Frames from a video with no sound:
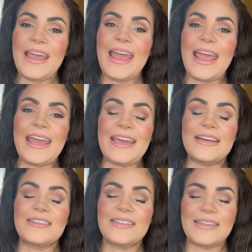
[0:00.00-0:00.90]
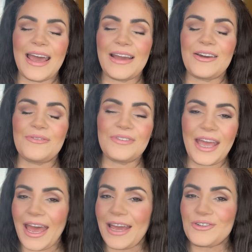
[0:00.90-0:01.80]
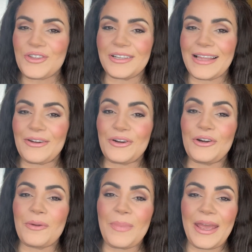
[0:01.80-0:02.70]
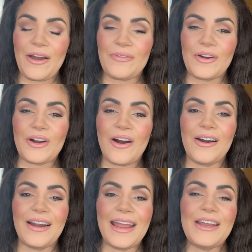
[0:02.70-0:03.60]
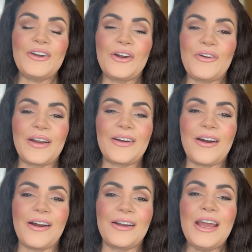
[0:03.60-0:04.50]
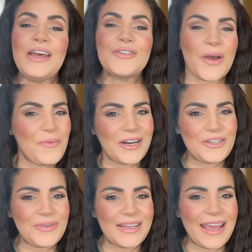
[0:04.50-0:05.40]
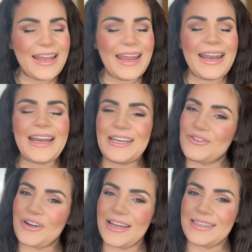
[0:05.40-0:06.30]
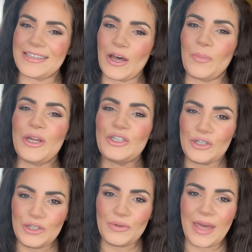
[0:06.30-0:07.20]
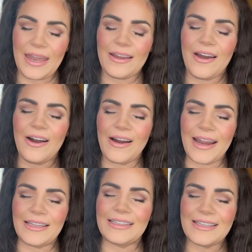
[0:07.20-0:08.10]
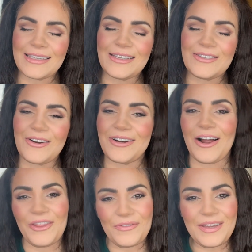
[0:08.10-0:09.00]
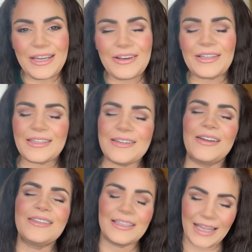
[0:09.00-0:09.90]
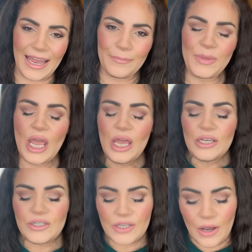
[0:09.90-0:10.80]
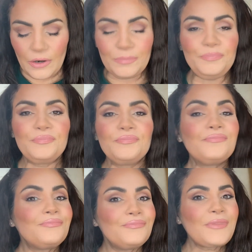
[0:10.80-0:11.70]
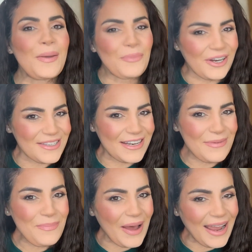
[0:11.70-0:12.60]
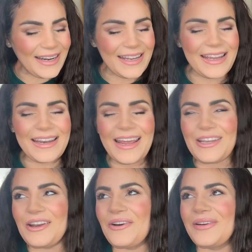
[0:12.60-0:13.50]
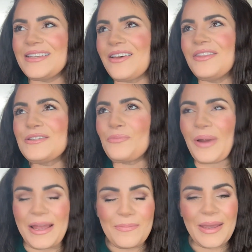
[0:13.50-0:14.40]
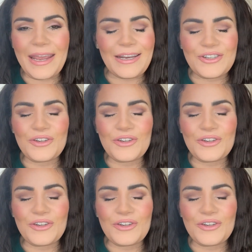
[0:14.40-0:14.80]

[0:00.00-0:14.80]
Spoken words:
a stack of cash that allowed her to pay off her car and her credit card. So I want to do it again, and I need your guys' help to do that. All right, let's get started on the video. Let's not delay. So President Biden, he's on this rampage to